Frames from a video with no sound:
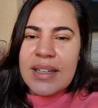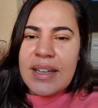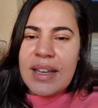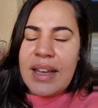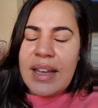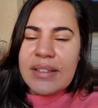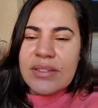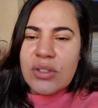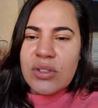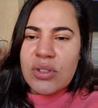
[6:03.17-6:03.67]

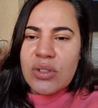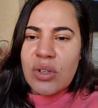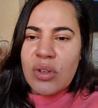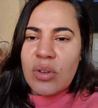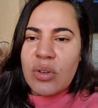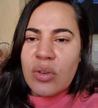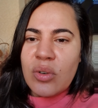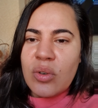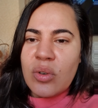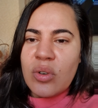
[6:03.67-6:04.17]
And
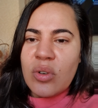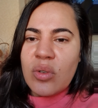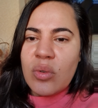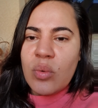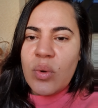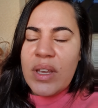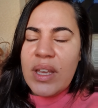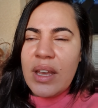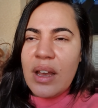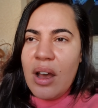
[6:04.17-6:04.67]
so
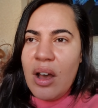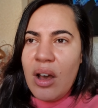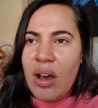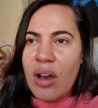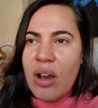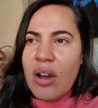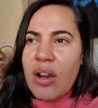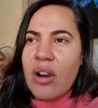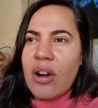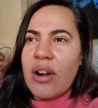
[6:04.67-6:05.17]
we
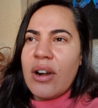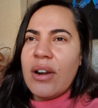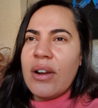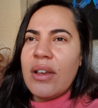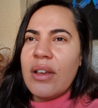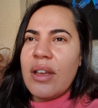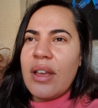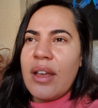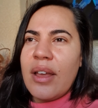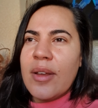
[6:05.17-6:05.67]
are
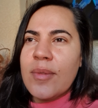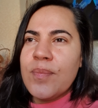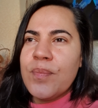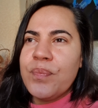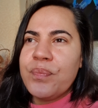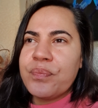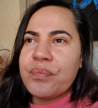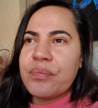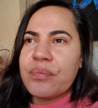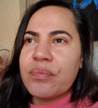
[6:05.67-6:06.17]

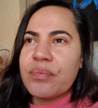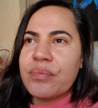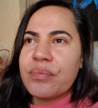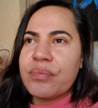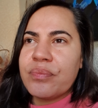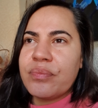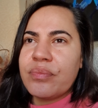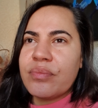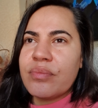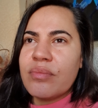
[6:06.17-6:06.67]
um,
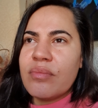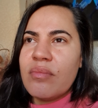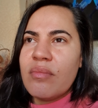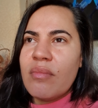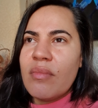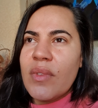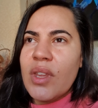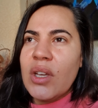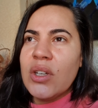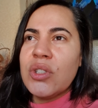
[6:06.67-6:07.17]

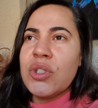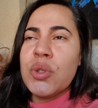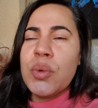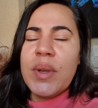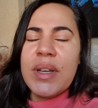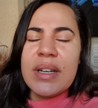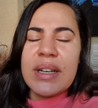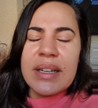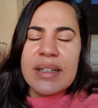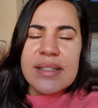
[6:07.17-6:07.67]

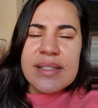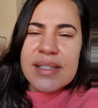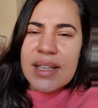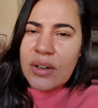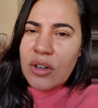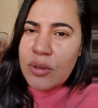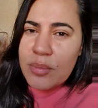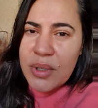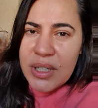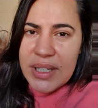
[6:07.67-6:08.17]
doing like
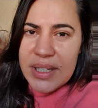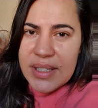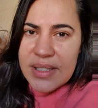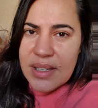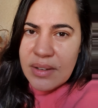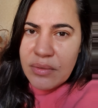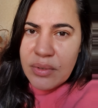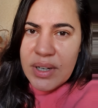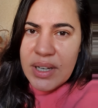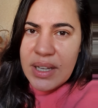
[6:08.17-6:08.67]
ceremonies
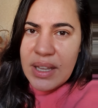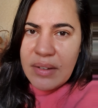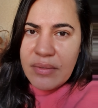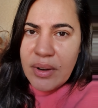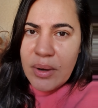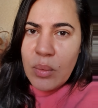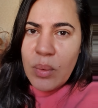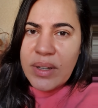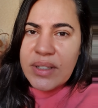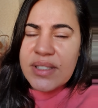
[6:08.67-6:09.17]
every
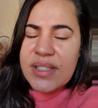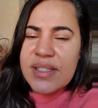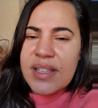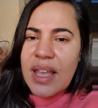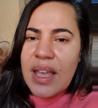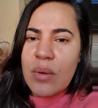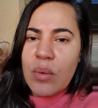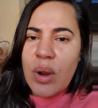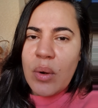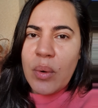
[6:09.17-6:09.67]
every
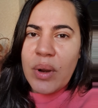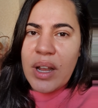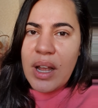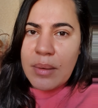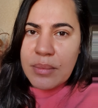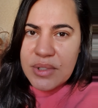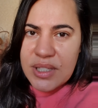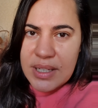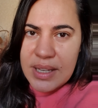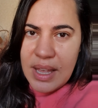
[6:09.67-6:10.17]
Wednesday where we
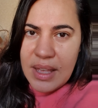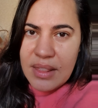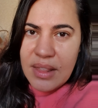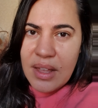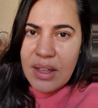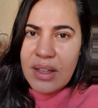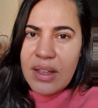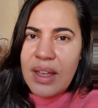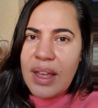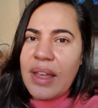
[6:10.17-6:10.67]
come
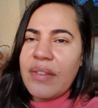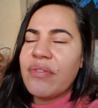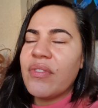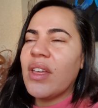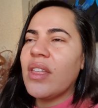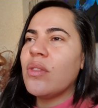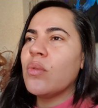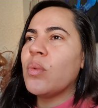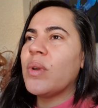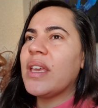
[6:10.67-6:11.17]
together and
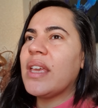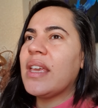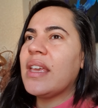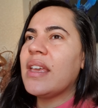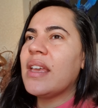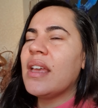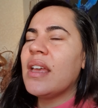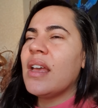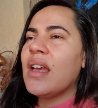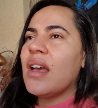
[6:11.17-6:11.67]
then we
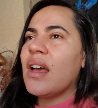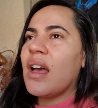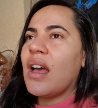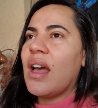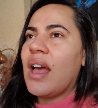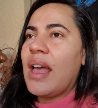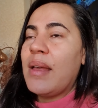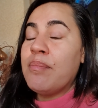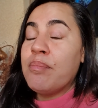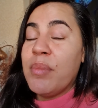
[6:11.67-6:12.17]
uh,
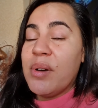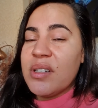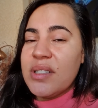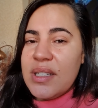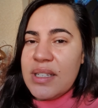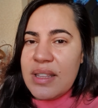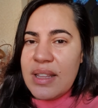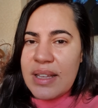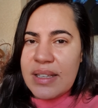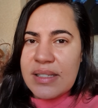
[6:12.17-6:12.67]

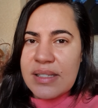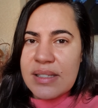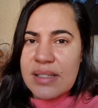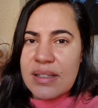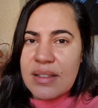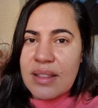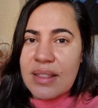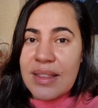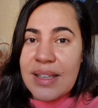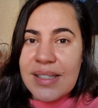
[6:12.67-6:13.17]
embody this
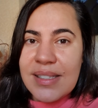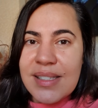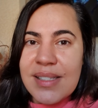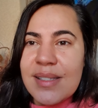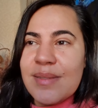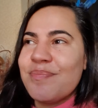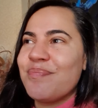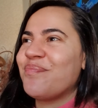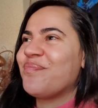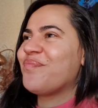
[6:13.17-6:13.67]

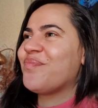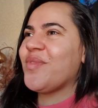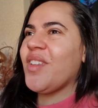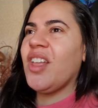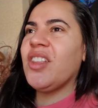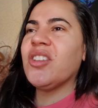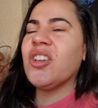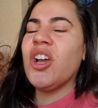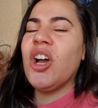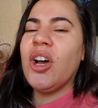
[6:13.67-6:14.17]
this
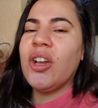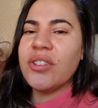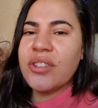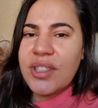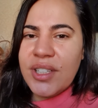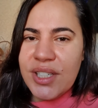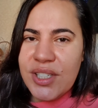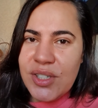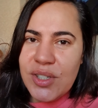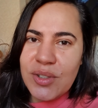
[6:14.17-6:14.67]

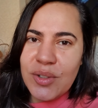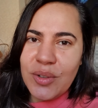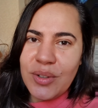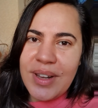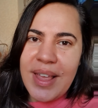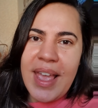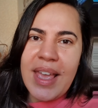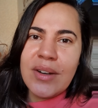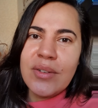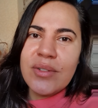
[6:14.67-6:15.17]
unconditional
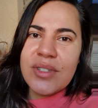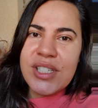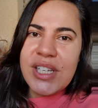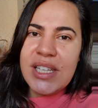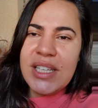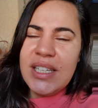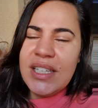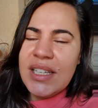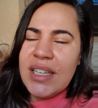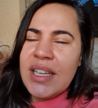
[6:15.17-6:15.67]

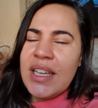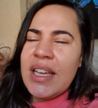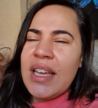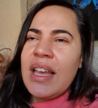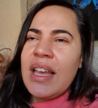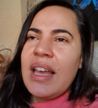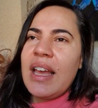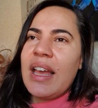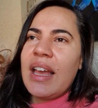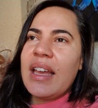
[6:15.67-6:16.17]
energy
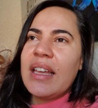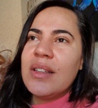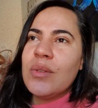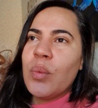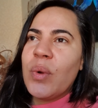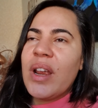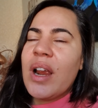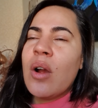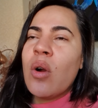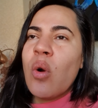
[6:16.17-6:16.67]
and
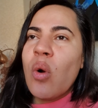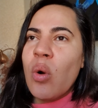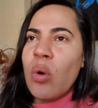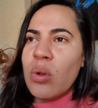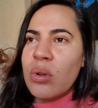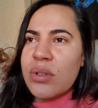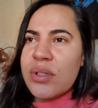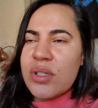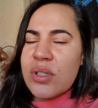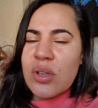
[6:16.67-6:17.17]
we are
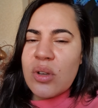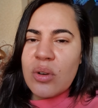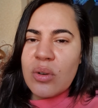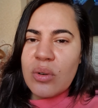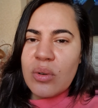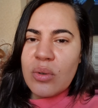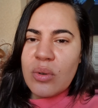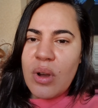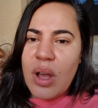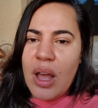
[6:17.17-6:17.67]

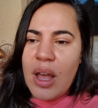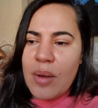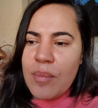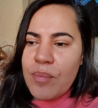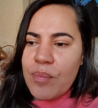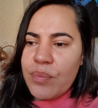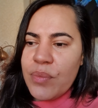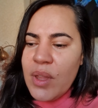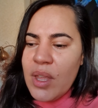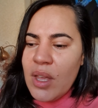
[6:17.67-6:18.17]
also
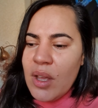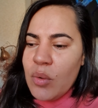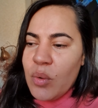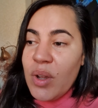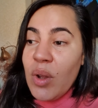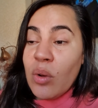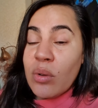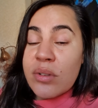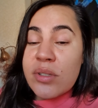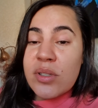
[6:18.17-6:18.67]
um, we
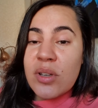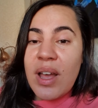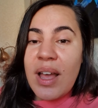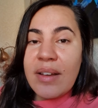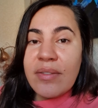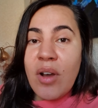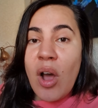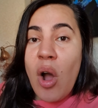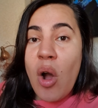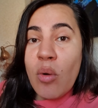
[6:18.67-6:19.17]
also
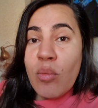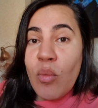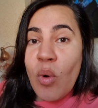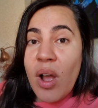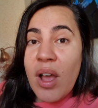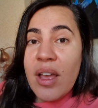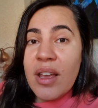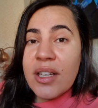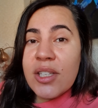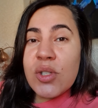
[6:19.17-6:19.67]
have
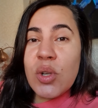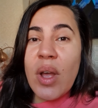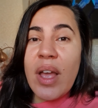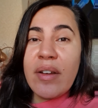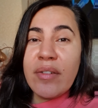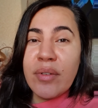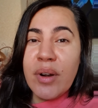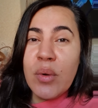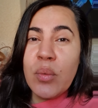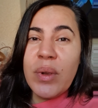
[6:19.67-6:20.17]
homework so
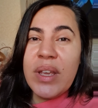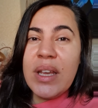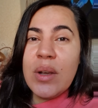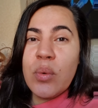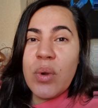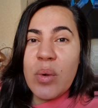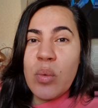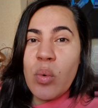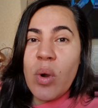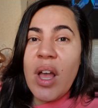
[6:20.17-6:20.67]
every week
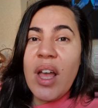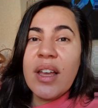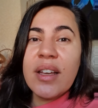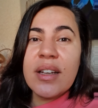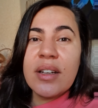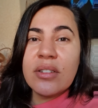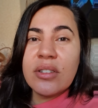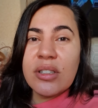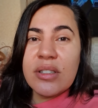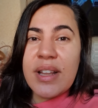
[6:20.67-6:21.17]
we
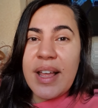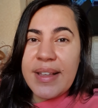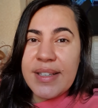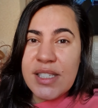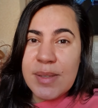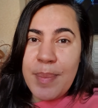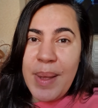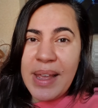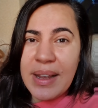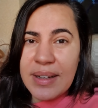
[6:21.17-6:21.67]
work on an
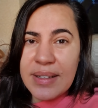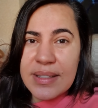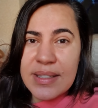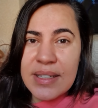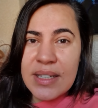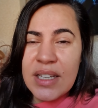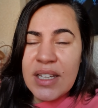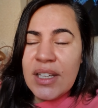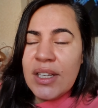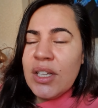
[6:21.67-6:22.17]
aspect
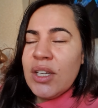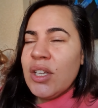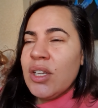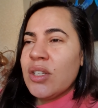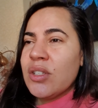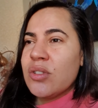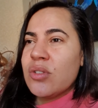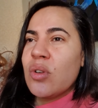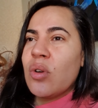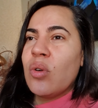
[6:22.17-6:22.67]

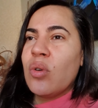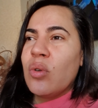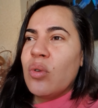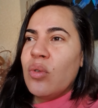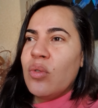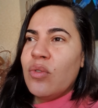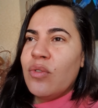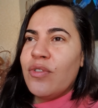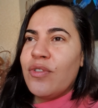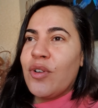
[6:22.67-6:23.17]

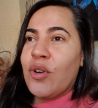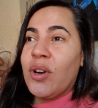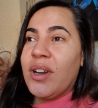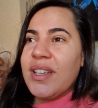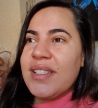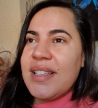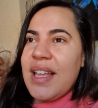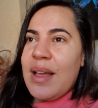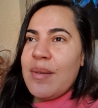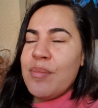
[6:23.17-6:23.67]
so, for
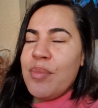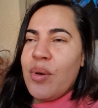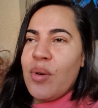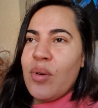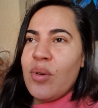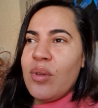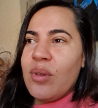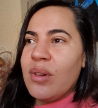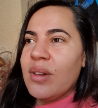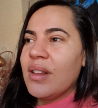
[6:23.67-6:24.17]

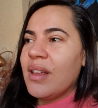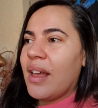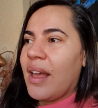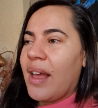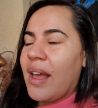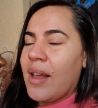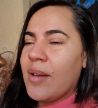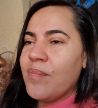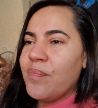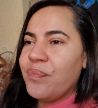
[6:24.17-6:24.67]
example,
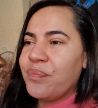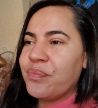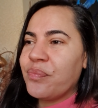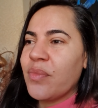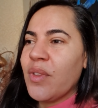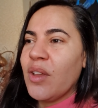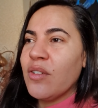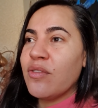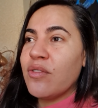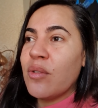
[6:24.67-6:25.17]
um,
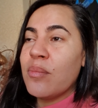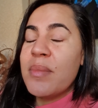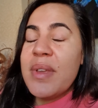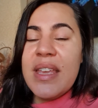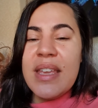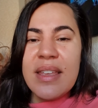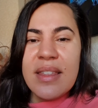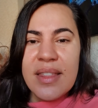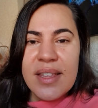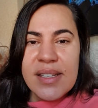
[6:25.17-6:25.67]
for
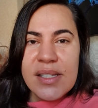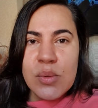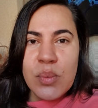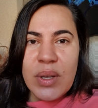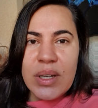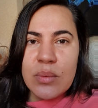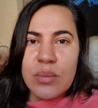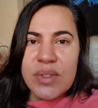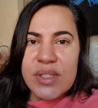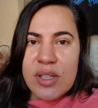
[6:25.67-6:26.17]
me, this
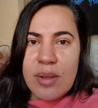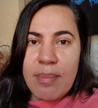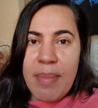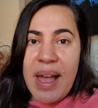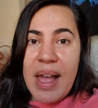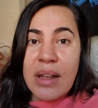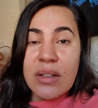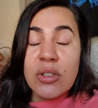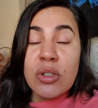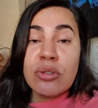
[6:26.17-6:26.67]
week was
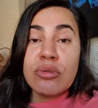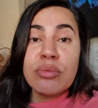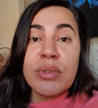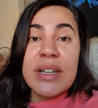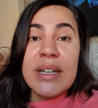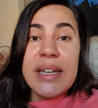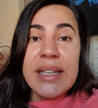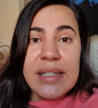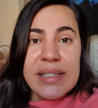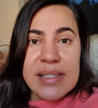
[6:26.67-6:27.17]
about
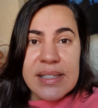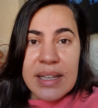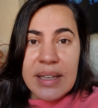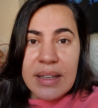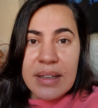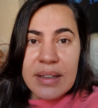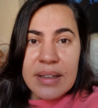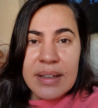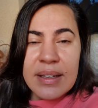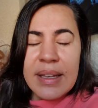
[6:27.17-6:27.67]

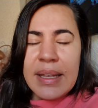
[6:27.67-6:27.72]
releasing